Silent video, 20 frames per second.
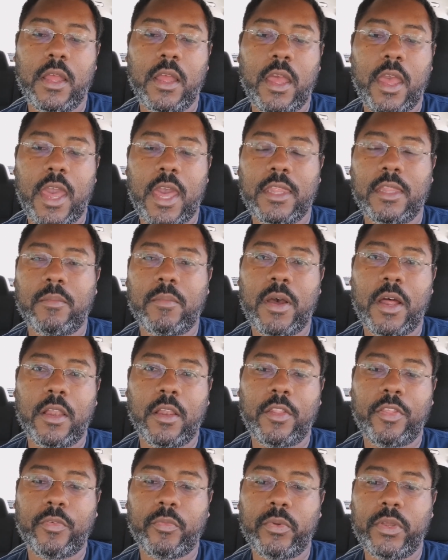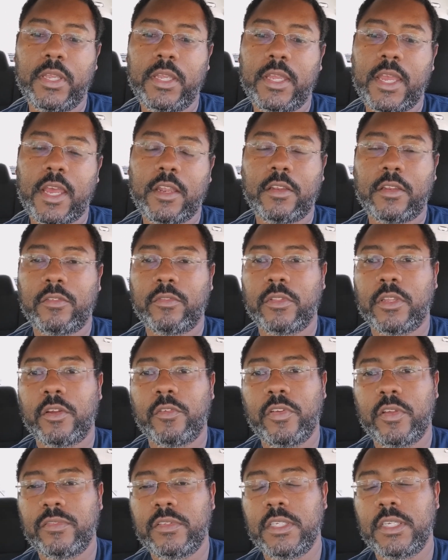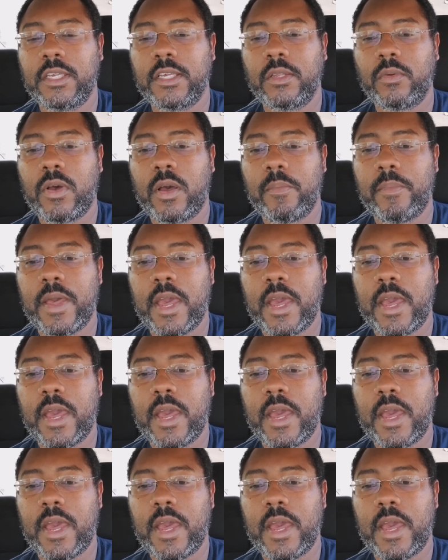And the Model 3 at their 50 kilowatt